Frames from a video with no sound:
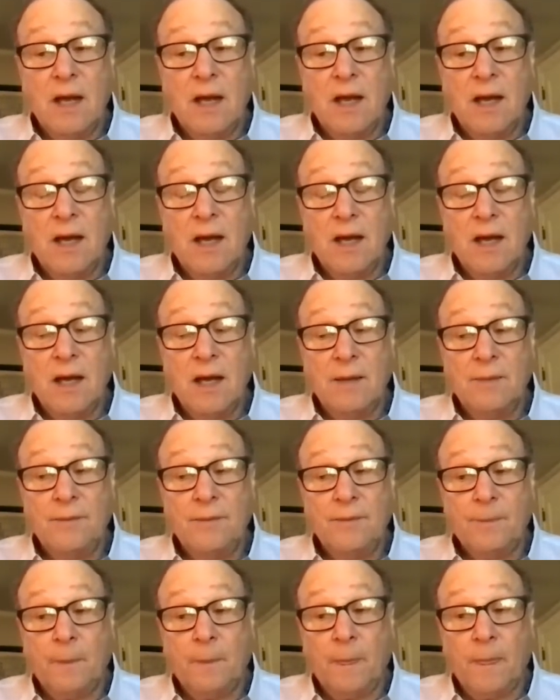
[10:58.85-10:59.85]

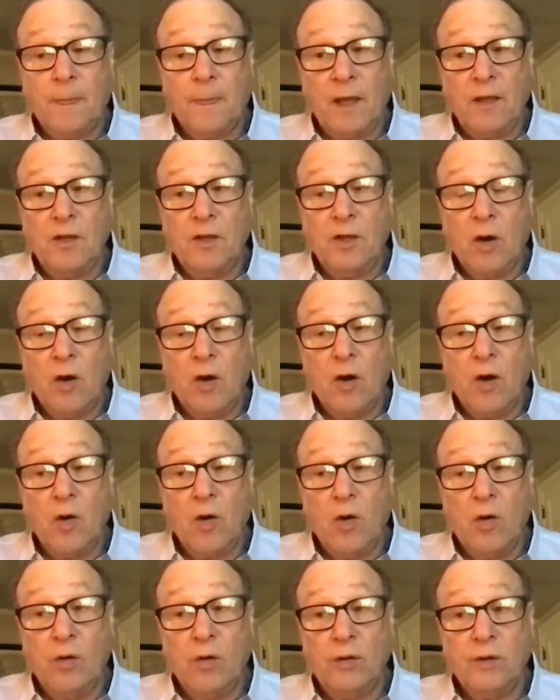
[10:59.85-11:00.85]
you know,
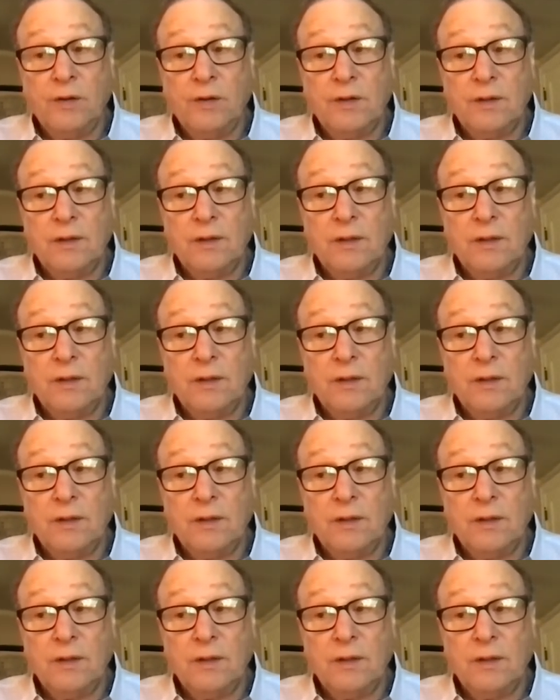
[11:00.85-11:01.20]
hold